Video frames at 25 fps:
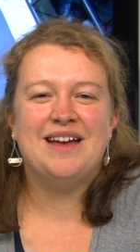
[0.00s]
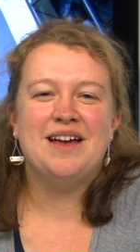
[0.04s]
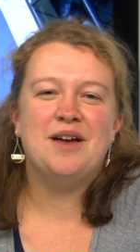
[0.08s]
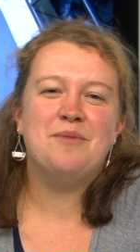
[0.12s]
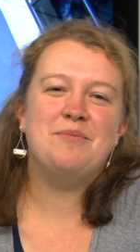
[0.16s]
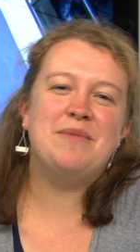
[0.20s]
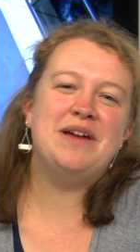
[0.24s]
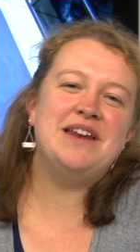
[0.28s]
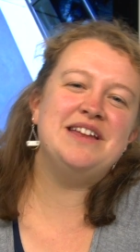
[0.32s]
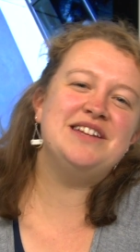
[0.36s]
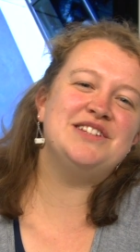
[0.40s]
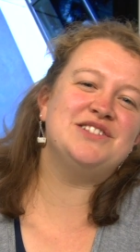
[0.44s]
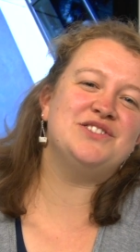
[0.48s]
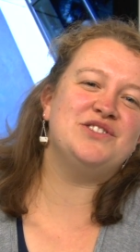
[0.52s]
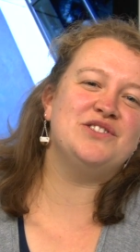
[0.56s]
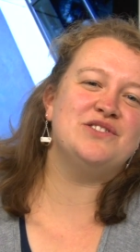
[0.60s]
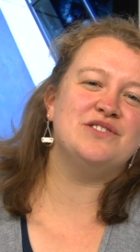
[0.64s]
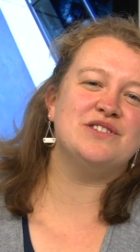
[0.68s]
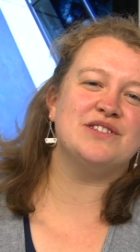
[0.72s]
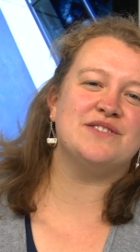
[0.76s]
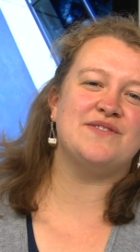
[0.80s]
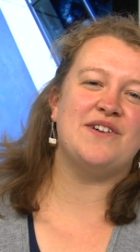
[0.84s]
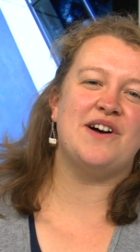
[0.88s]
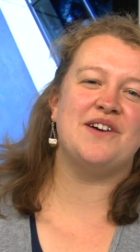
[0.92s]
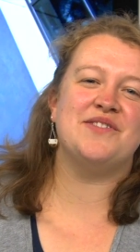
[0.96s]
Many
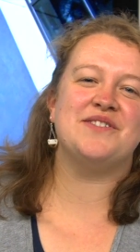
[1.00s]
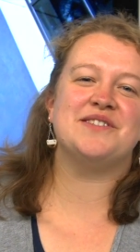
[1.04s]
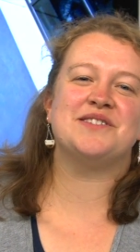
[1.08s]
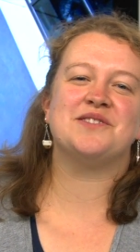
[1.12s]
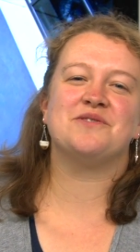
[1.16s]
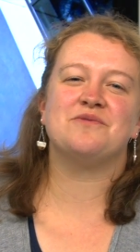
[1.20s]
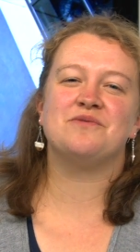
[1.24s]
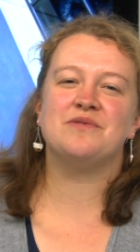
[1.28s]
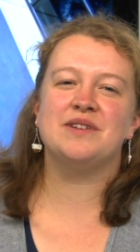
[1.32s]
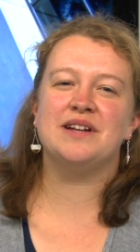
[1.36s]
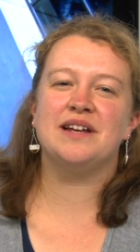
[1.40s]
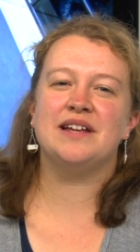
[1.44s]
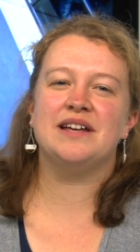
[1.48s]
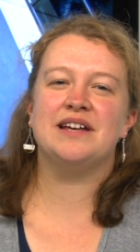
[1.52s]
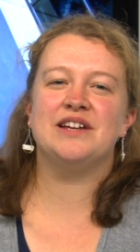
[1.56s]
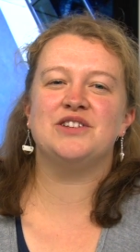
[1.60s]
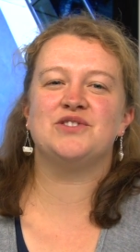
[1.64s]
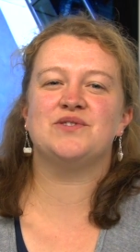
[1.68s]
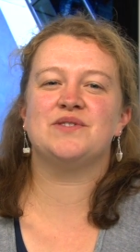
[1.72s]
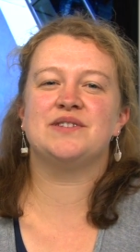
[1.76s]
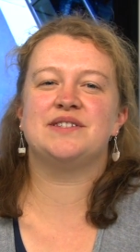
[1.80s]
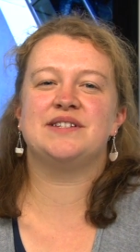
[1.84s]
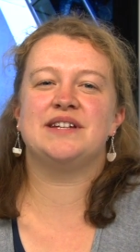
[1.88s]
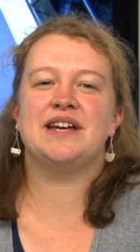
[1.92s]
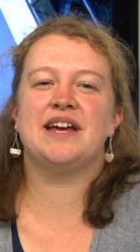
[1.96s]
students find this a really
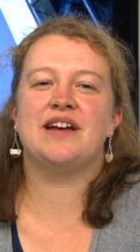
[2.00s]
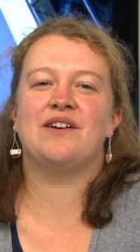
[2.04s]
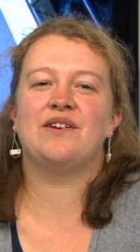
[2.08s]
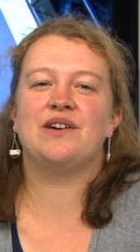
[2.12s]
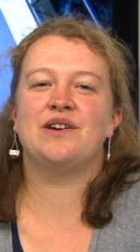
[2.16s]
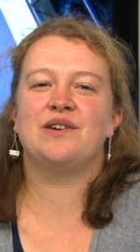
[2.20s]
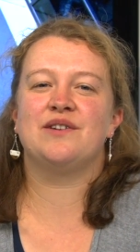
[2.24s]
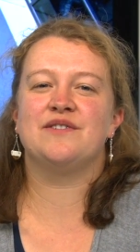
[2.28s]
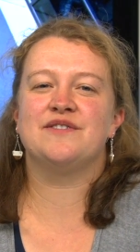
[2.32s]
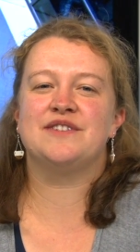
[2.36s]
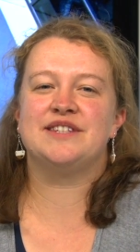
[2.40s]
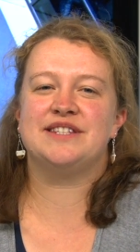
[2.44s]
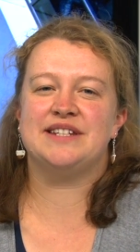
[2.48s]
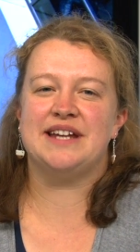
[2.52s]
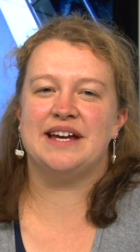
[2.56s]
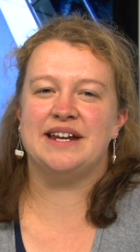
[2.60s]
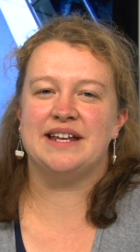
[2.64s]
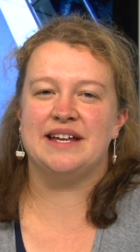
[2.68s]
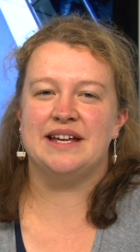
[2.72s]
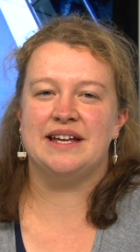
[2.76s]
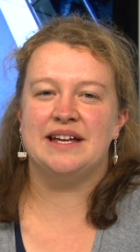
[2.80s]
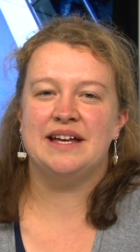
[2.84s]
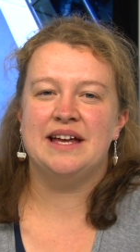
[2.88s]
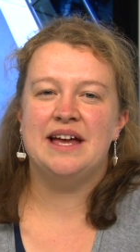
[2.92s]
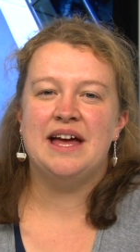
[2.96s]
interesting area of
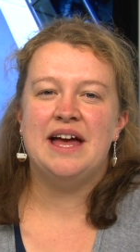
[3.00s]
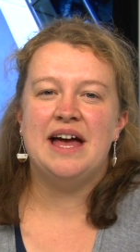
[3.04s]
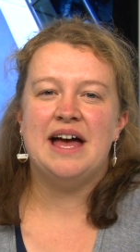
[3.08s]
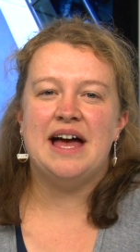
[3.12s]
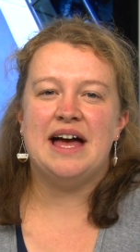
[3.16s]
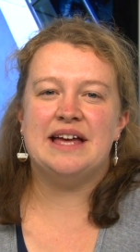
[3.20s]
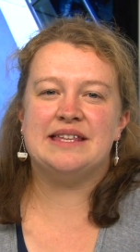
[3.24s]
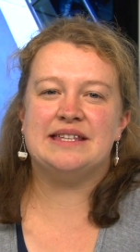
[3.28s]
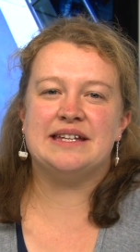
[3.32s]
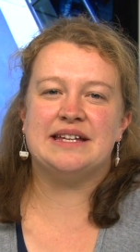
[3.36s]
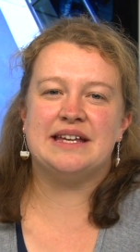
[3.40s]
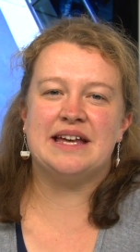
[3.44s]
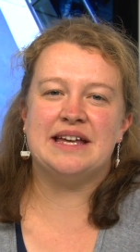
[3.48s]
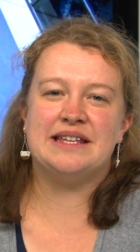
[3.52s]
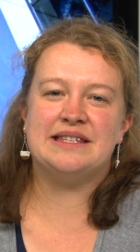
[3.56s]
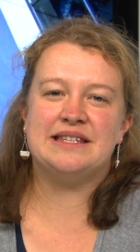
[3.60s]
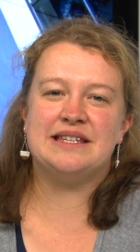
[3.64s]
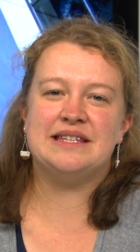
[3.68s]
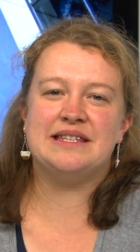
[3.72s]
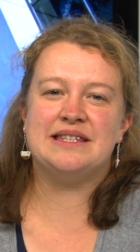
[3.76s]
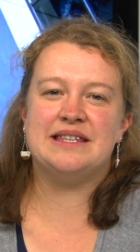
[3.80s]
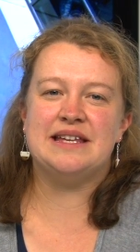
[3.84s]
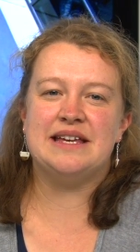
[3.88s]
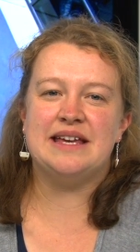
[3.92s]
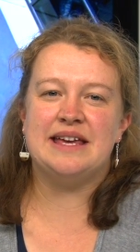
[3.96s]
study as it gets
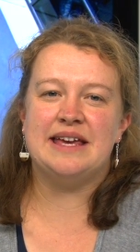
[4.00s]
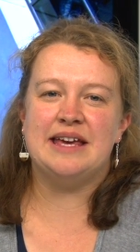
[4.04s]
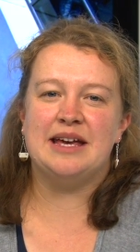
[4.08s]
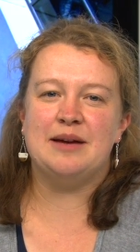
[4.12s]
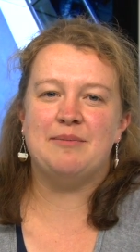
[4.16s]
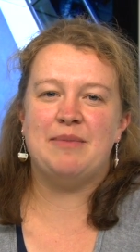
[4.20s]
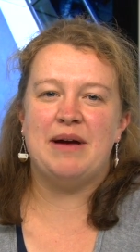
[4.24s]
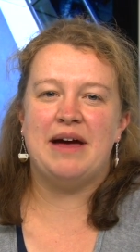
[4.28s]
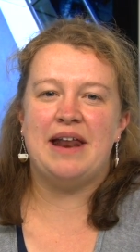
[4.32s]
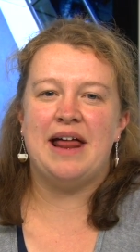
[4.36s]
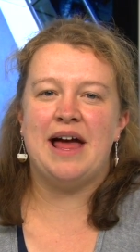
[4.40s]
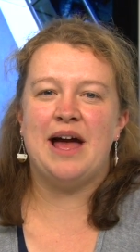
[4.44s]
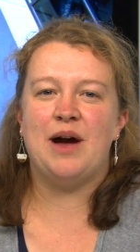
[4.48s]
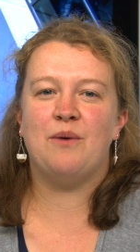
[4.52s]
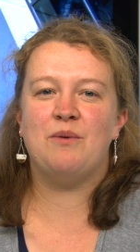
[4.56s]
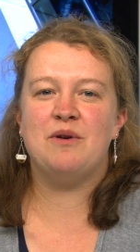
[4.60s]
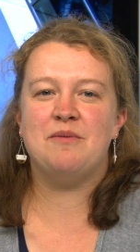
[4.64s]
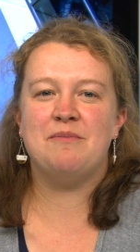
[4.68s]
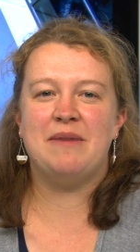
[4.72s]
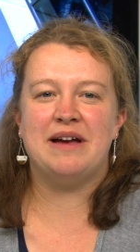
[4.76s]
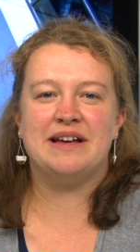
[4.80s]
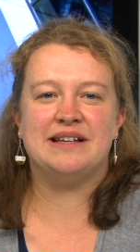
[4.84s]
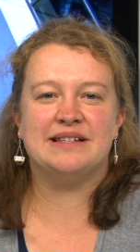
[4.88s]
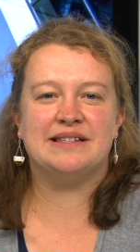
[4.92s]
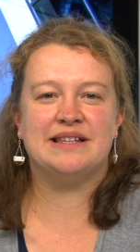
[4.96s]
us thinking about how we
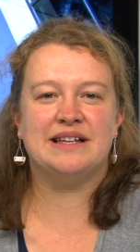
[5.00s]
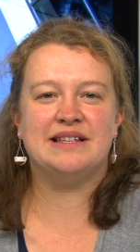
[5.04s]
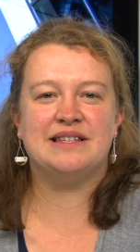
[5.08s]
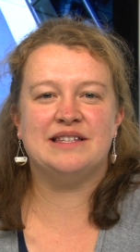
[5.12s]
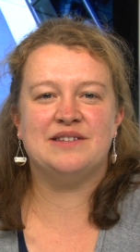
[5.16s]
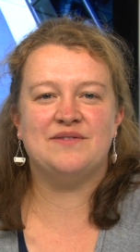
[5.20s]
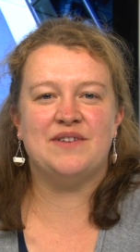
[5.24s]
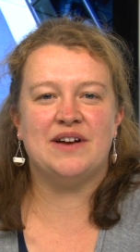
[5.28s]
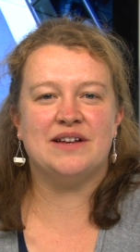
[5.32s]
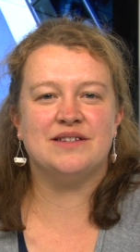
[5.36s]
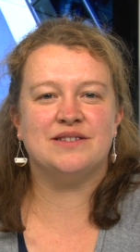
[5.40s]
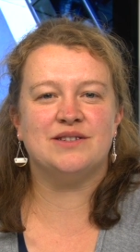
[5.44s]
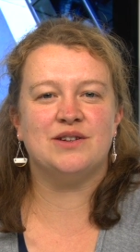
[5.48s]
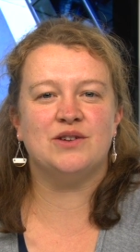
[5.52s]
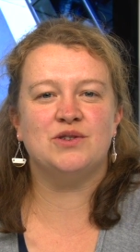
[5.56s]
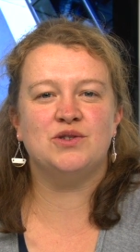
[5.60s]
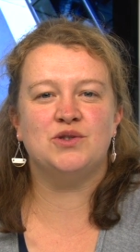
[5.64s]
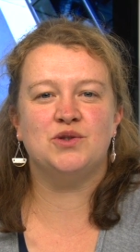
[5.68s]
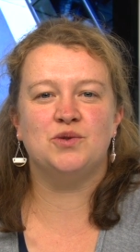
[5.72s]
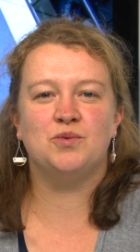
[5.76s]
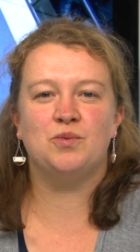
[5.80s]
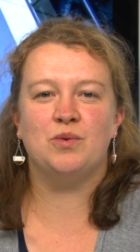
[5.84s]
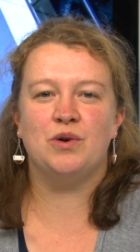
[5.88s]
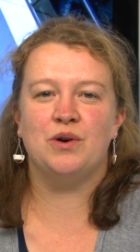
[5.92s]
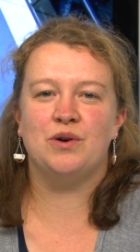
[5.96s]
make sense of our
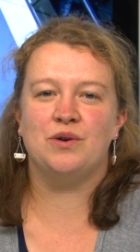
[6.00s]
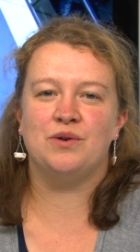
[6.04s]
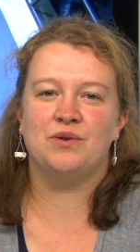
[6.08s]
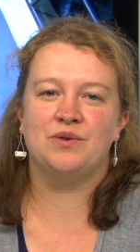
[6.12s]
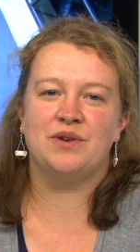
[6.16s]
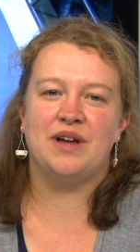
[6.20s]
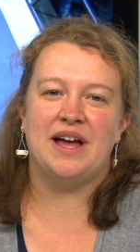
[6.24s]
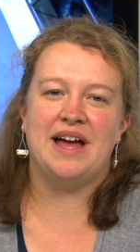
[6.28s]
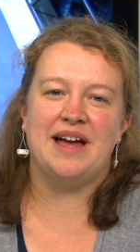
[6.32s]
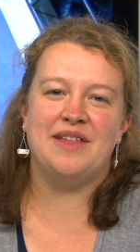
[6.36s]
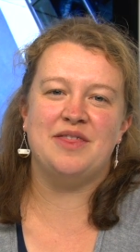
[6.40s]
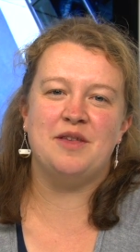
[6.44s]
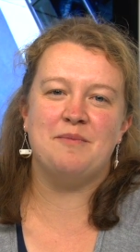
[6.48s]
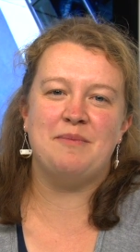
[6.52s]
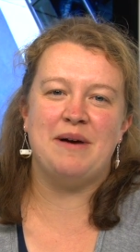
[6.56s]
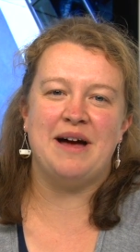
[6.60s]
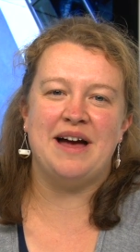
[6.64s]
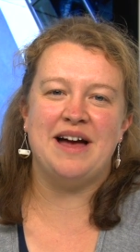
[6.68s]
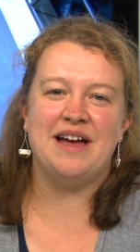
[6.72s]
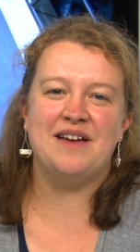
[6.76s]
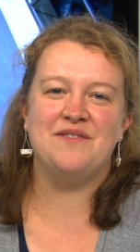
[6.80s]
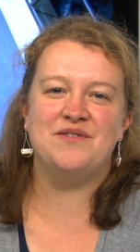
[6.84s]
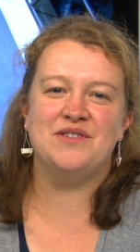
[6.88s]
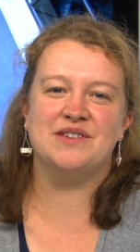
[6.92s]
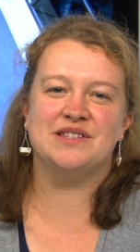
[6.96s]
social world and the
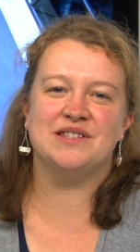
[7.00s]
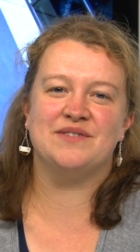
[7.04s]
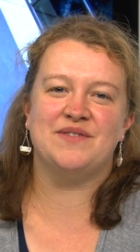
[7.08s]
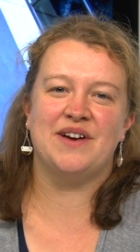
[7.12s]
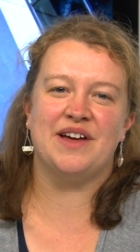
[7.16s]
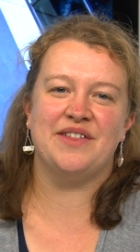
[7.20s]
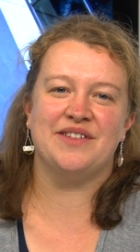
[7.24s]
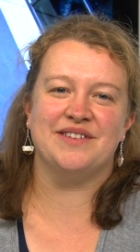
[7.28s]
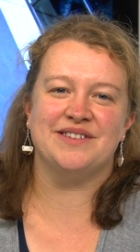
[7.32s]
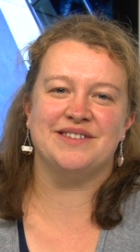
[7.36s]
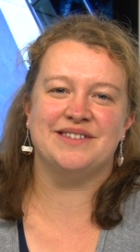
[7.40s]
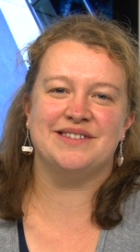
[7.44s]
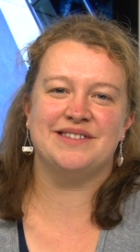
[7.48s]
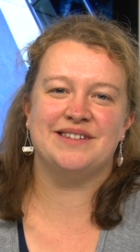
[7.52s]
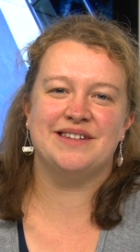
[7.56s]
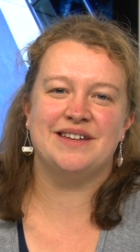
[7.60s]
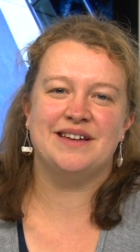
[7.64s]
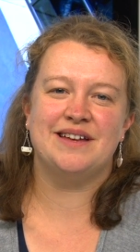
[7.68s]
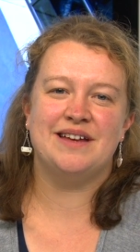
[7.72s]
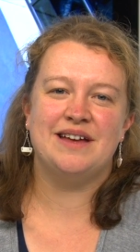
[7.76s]
behaviours of others.